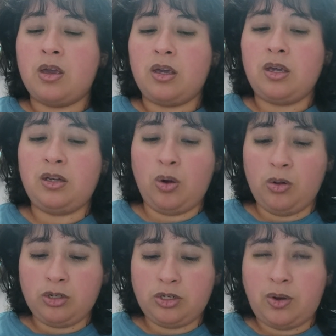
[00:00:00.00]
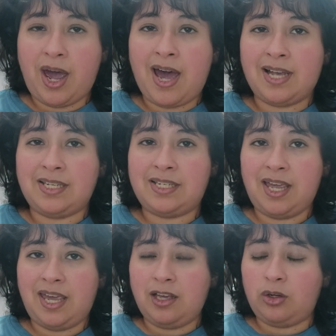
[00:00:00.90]
It also has
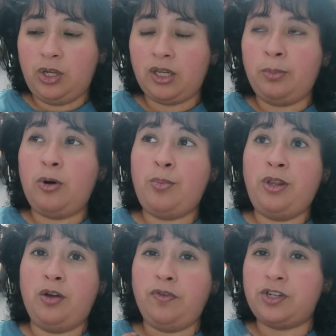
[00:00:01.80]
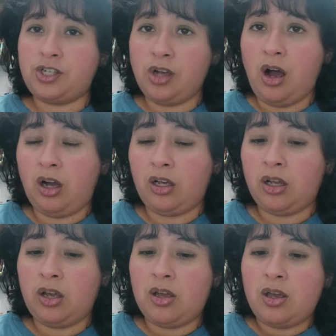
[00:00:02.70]
a quick moment of shock,
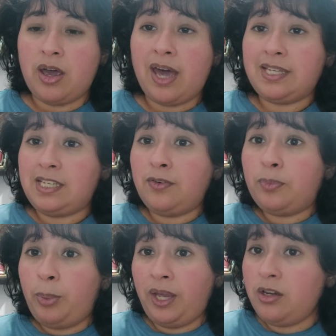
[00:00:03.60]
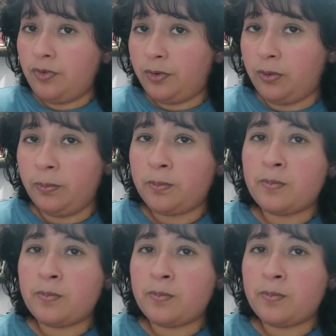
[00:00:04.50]
as if painful,